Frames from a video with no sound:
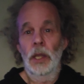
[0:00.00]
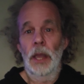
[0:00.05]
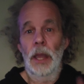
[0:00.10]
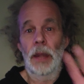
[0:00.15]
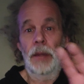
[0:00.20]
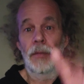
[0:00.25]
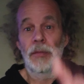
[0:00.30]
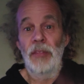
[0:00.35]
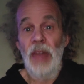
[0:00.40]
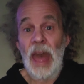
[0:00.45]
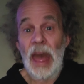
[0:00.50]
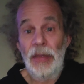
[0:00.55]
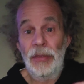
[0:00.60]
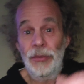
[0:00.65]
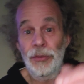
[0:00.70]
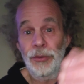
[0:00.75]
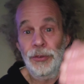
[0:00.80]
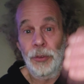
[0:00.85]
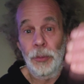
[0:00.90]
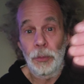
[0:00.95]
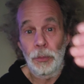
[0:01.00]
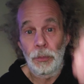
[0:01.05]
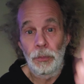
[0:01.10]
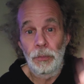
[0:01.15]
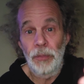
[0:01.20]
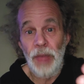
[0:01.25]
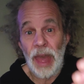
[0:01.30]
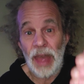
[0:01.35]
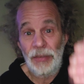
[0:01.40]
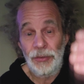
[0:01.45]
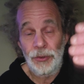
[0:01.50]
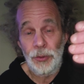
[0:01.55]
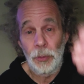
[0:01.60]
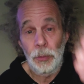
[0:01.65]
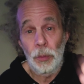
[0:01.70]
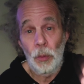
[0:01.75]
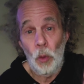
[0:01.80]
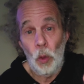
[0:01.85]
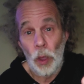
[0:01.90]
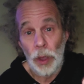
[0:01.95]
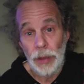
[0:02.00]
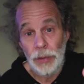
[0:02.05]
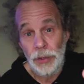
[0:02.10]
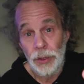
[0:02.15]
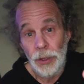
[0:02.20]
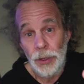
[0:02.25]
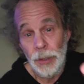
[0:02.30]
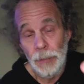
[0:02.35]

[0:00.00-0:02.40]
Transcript: And that's the that's the point.